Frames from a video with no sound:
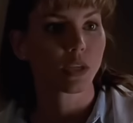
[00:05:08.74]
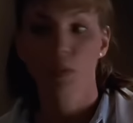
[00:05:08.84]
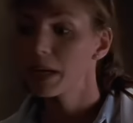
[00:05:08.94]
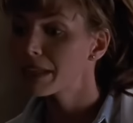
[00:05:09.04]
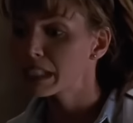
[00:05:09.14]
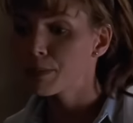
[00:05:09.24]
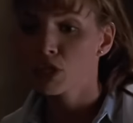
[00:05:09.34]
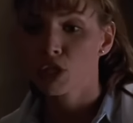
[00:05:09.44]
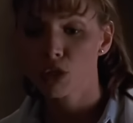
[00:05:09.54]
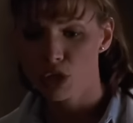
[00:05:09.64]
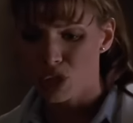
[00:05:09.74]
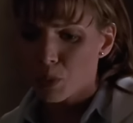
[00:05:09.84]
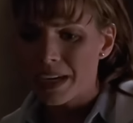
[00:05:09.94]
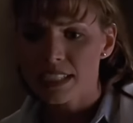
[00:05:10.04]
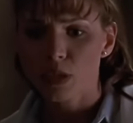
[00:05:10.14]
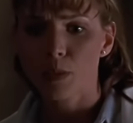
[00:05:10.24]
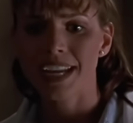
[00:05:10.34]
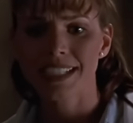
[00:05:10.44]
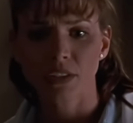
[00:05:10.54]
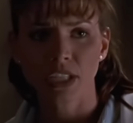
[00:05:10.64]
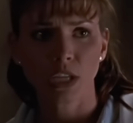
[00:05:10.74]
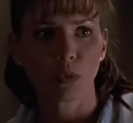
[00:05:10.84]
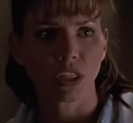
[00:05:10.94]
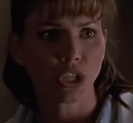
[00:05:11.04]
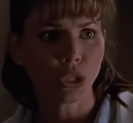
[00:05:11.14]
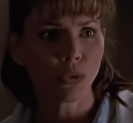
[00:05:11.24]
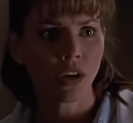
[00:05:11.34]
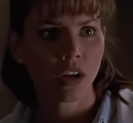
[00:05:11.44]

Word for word: Honestly, with Carpenter's and Marsters' record in the